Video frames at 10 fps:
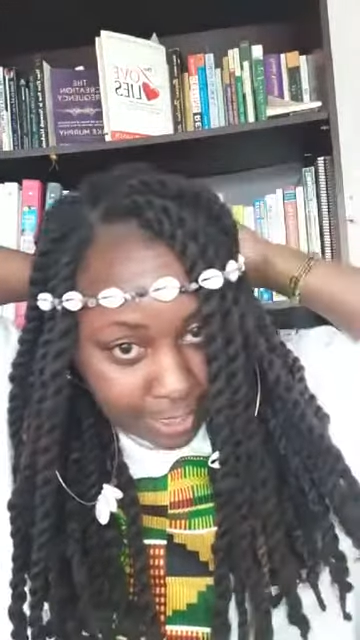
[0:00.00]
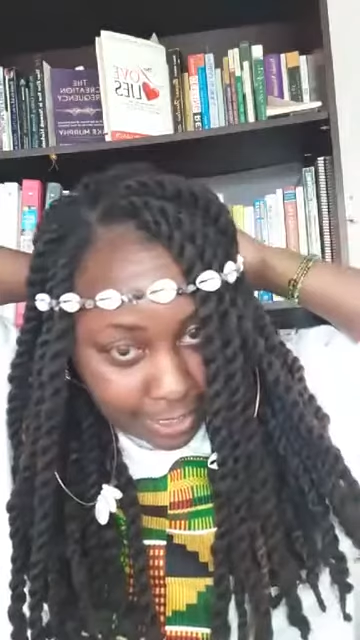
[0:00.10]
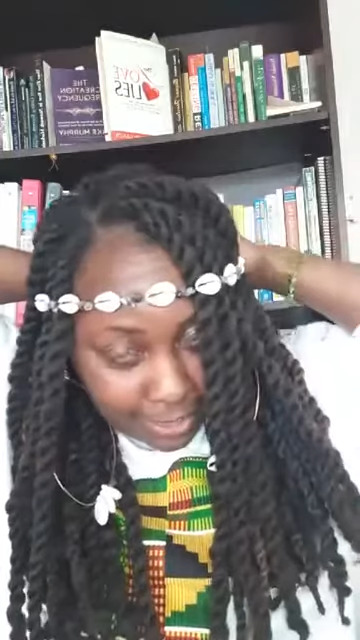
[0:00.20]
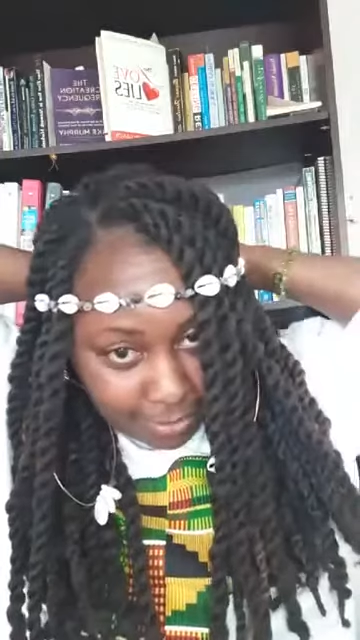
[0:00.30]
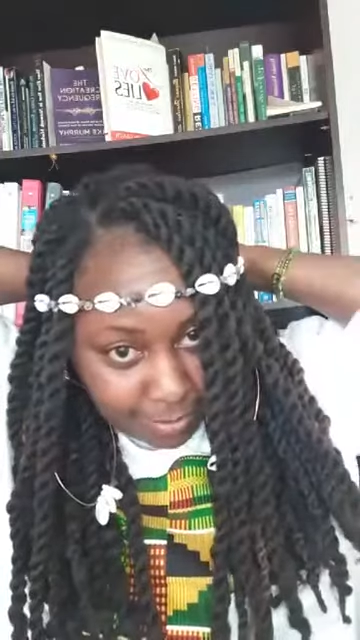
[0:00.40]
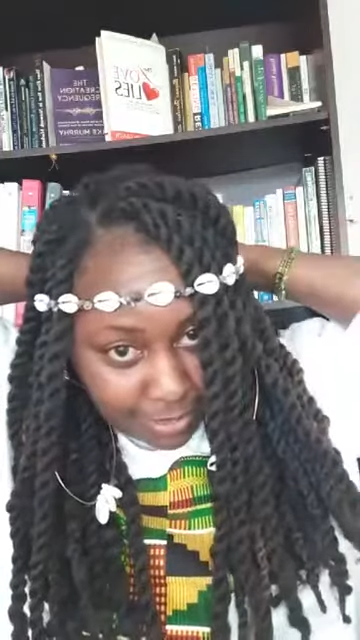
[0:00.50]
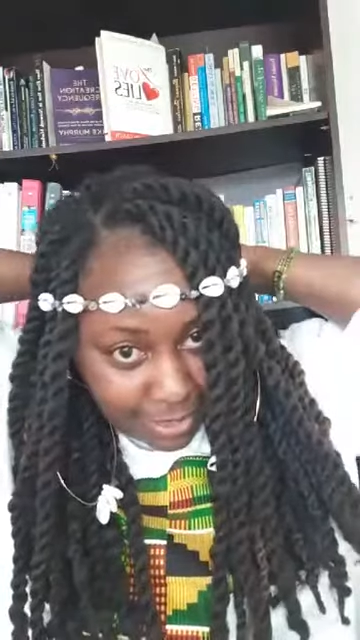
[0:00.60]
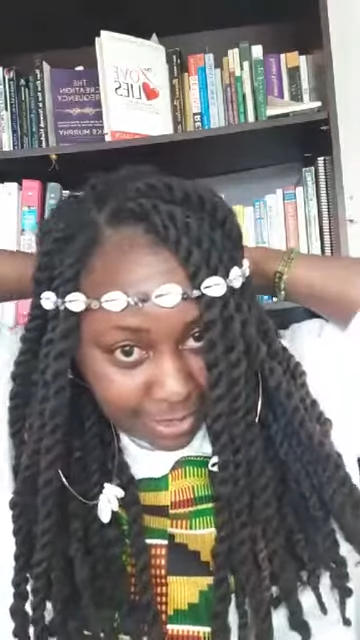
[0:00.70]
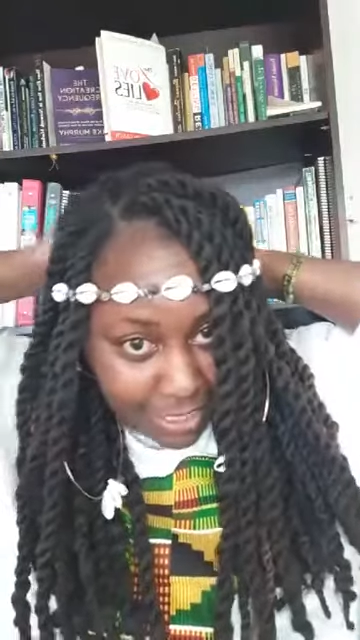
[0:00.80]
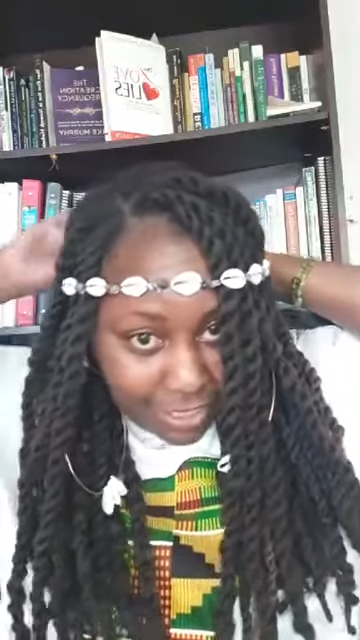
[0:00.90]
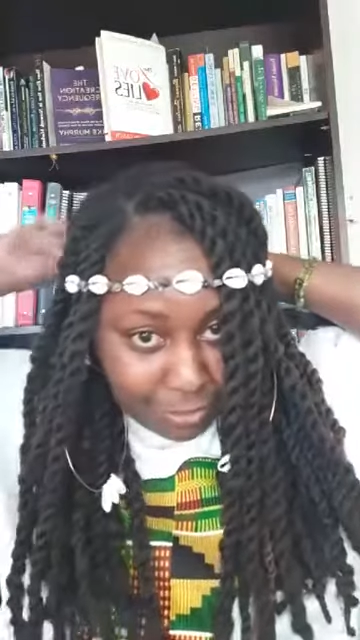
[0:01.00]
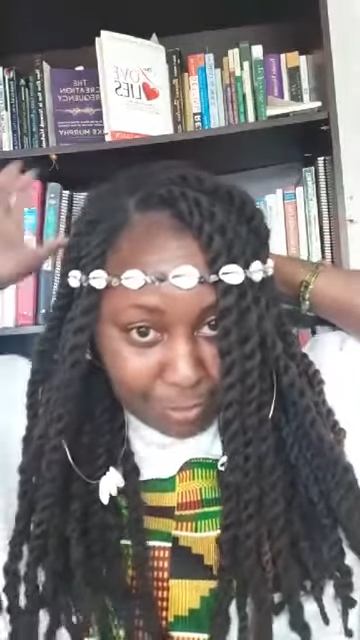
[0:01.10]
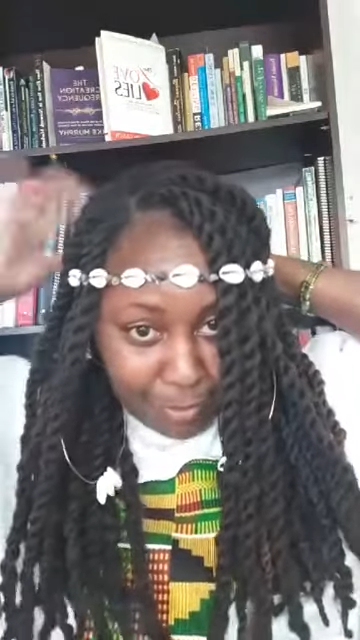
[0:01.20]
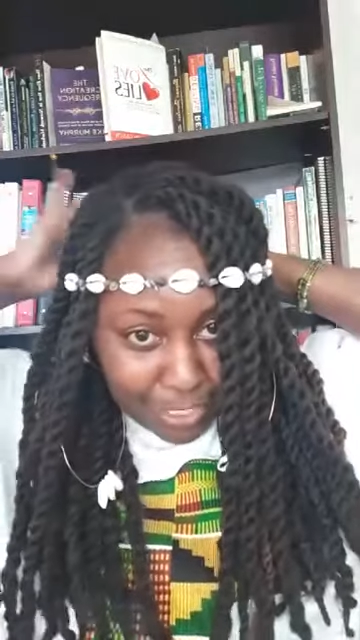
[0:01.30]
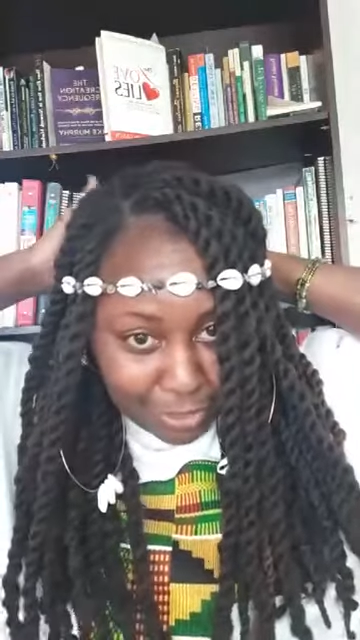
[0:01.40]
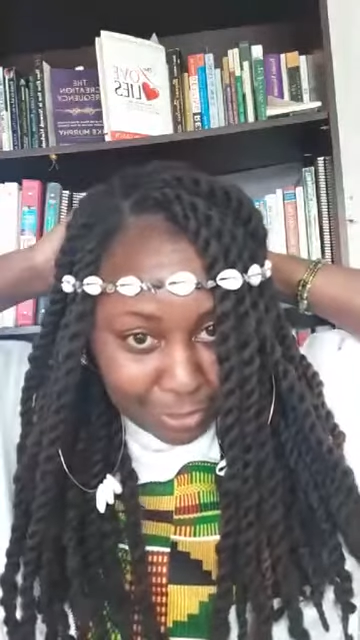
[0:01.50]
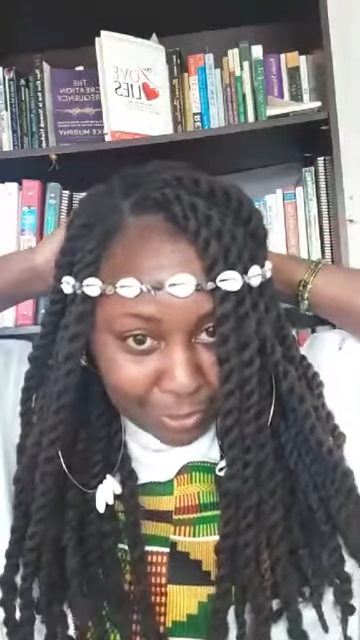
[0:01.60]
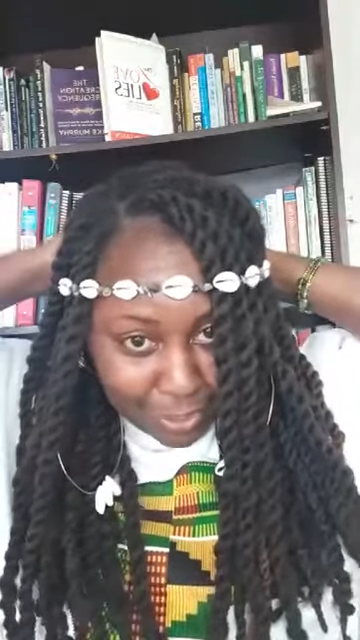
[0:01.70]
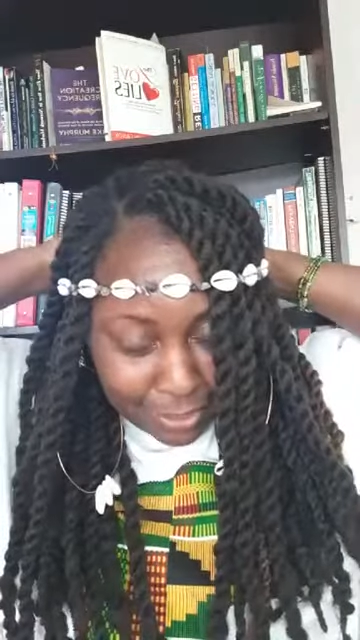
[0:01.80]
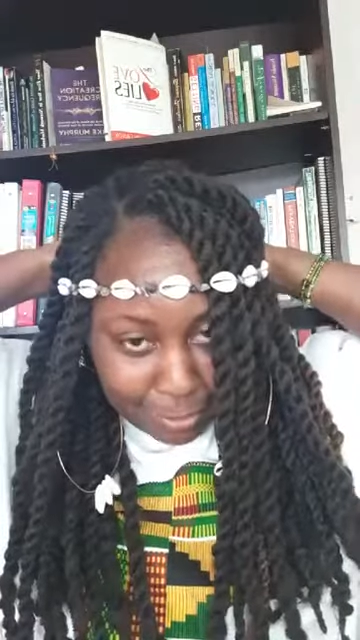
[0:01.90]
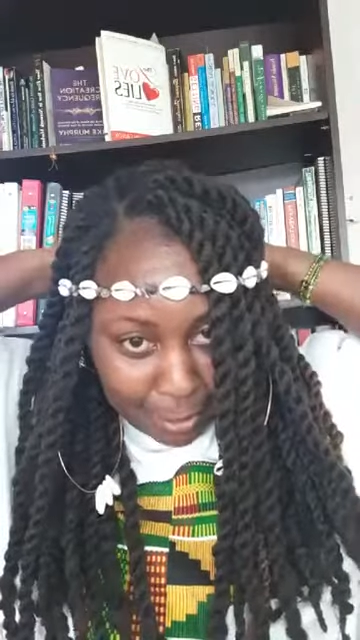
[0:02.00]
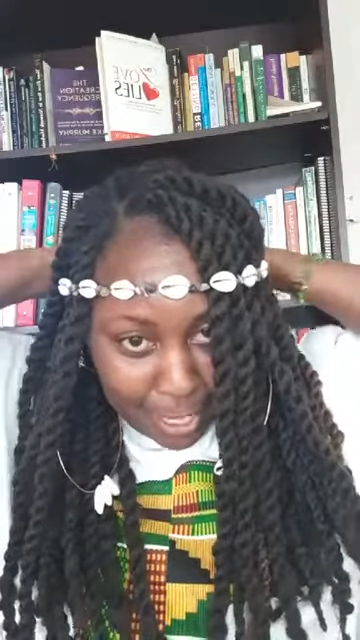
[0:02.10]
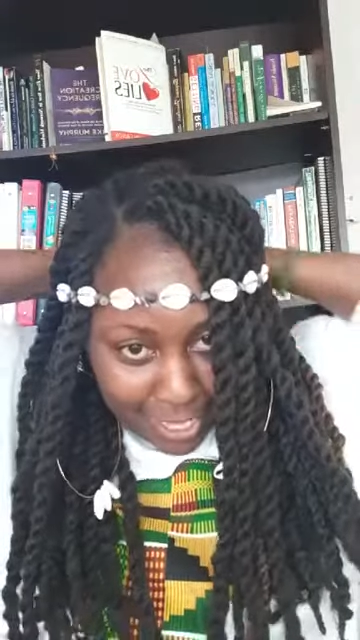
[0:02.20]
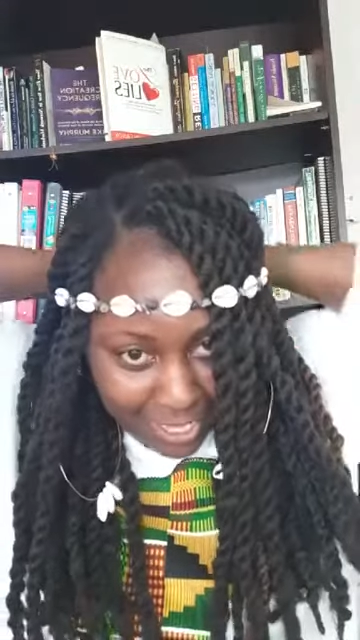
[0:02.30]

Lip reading: It's easier for me to do it this way.